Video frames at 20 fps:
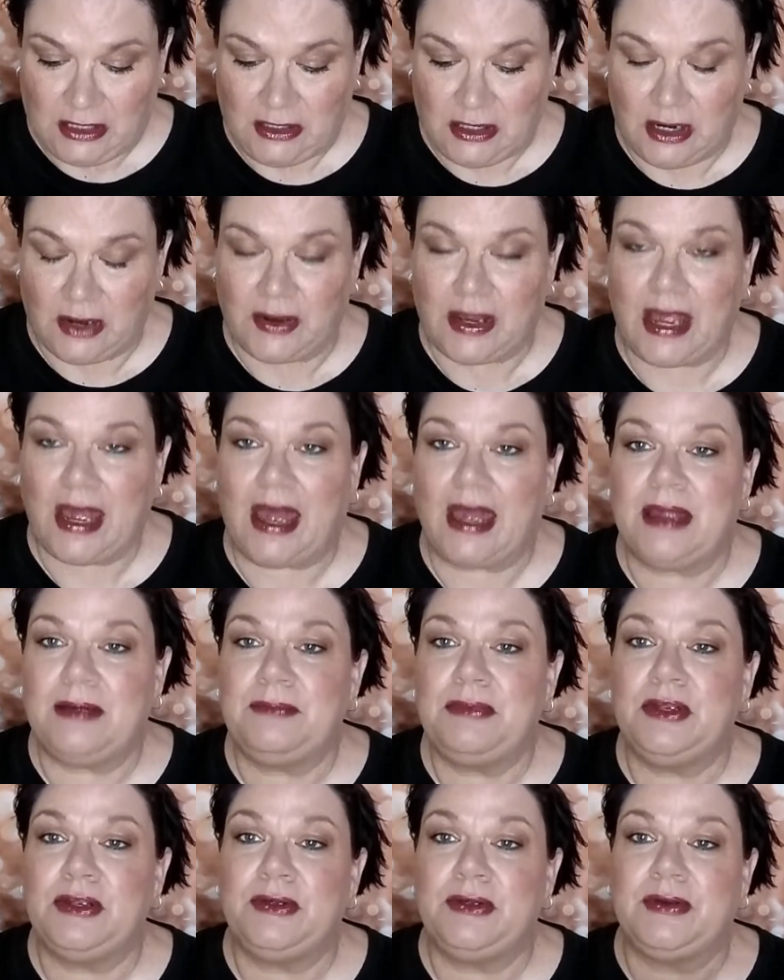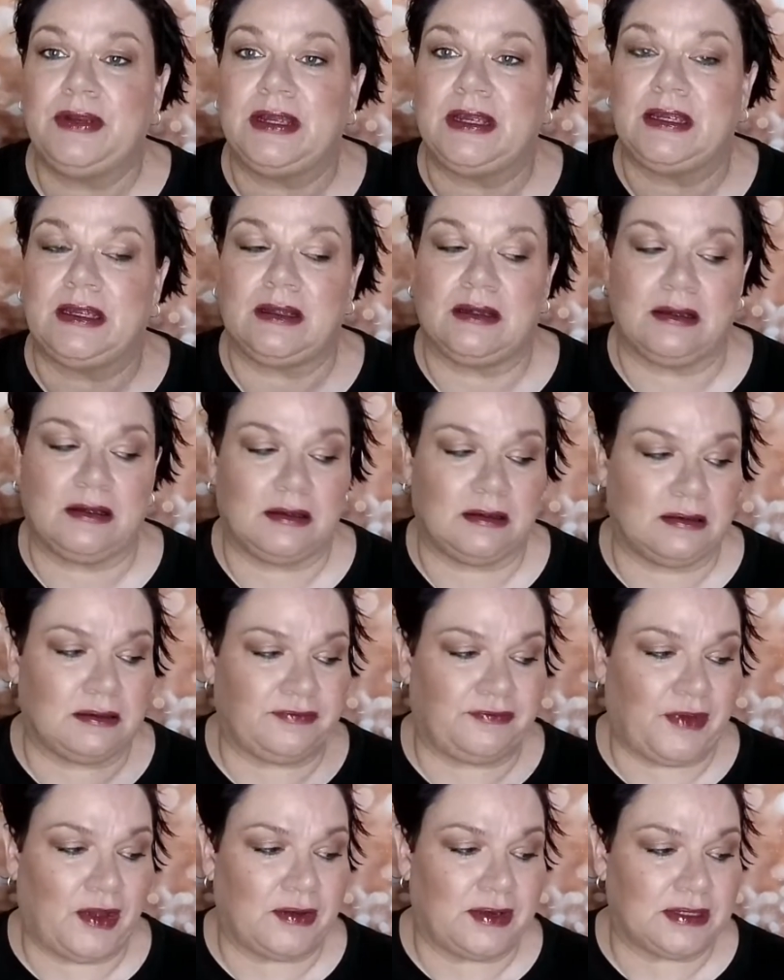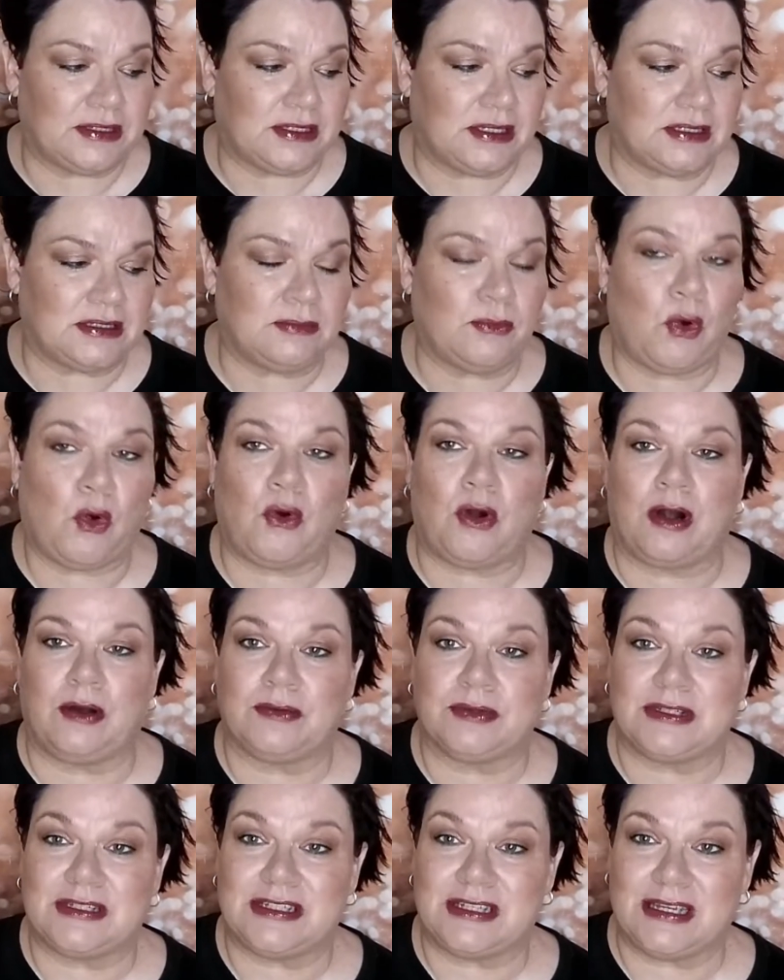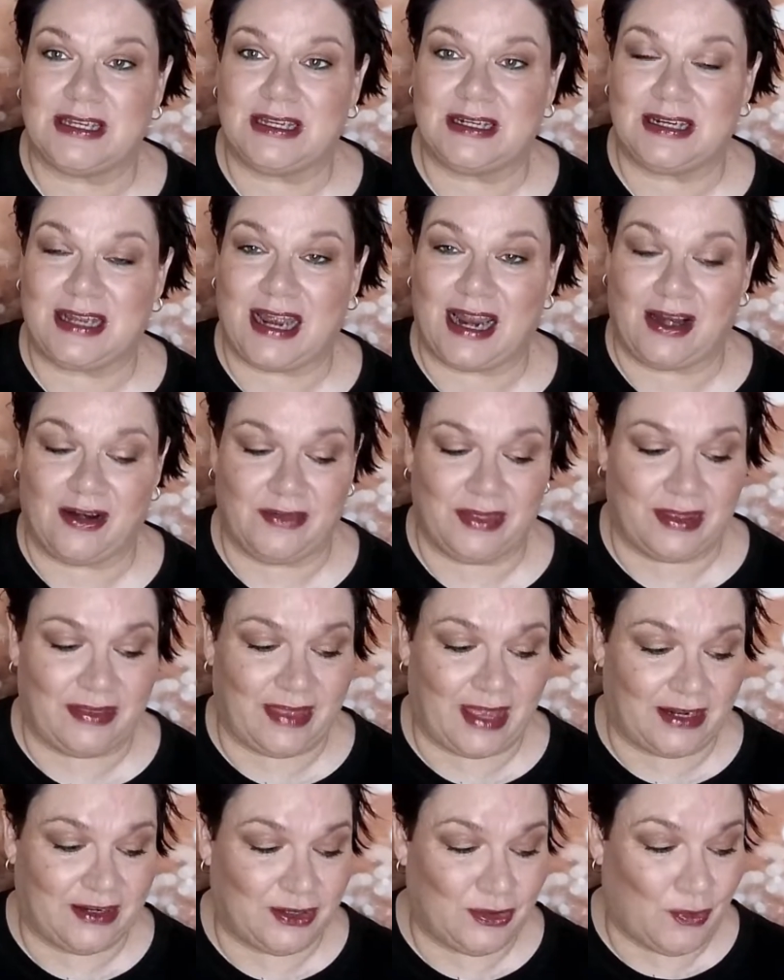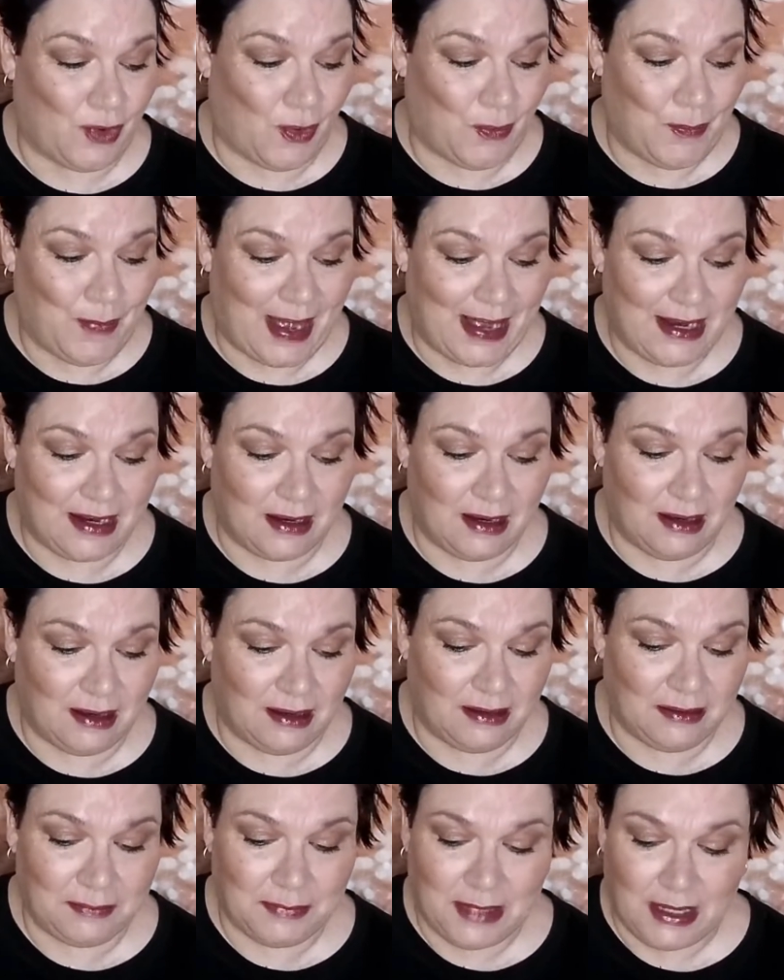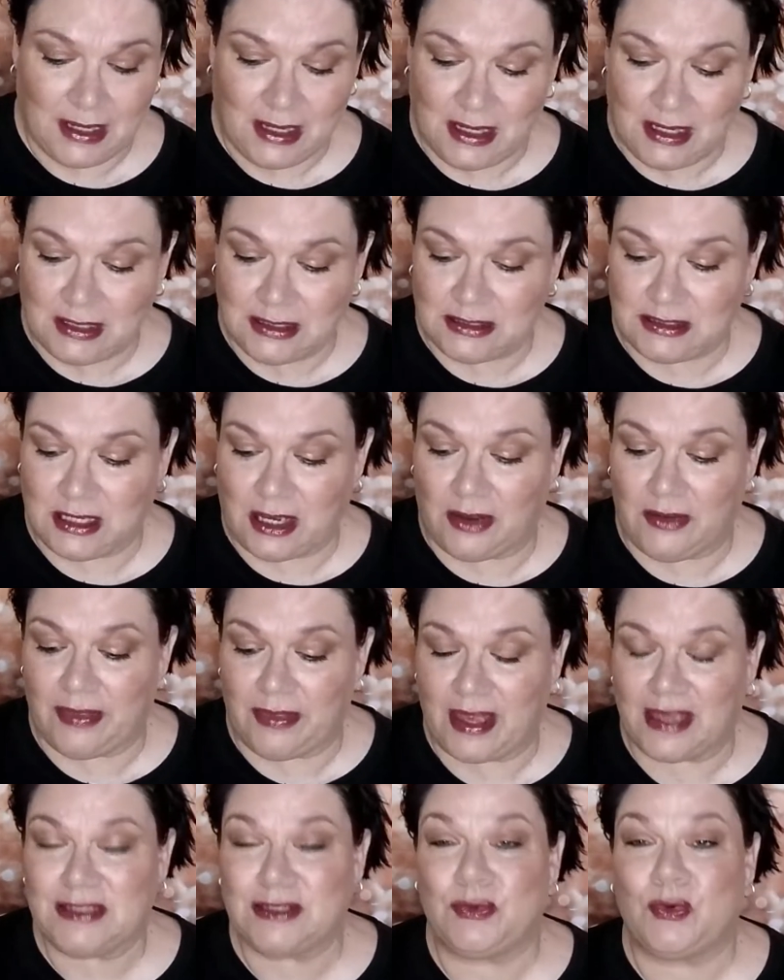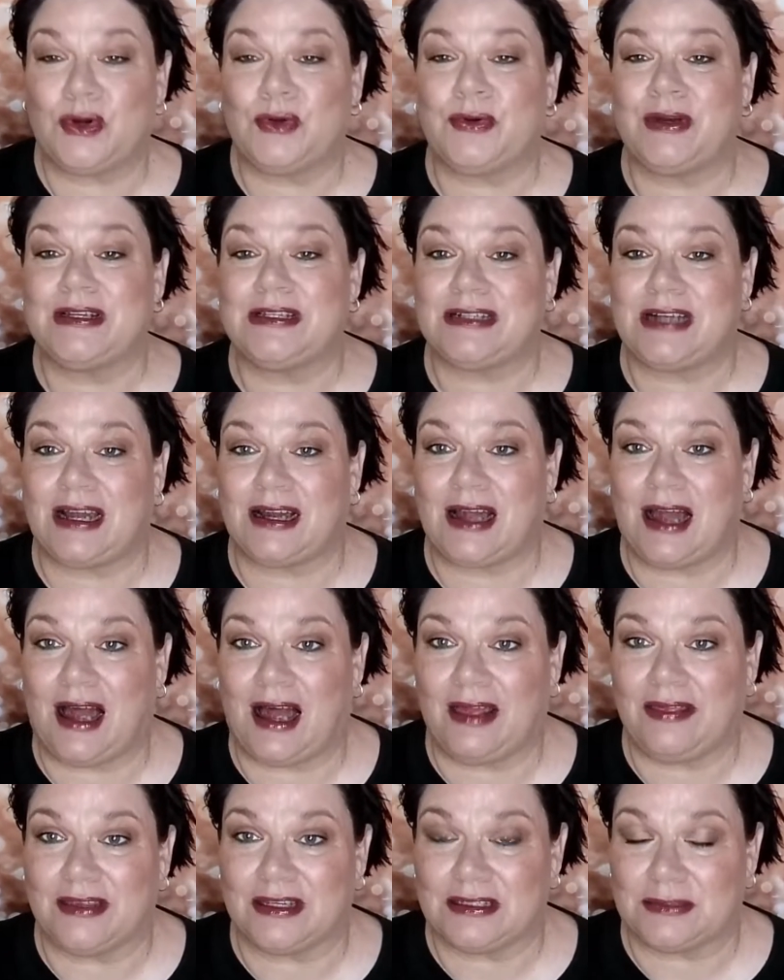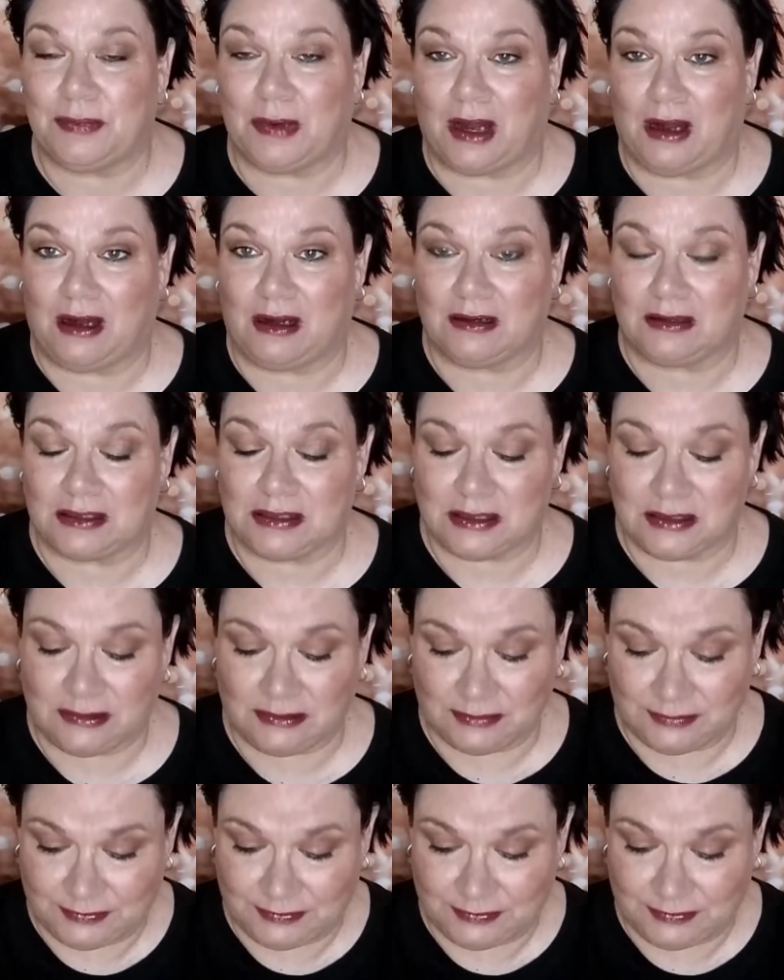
you know, K Beauty focuses more on skincare than they do on makeup. So that's one reason I got this box.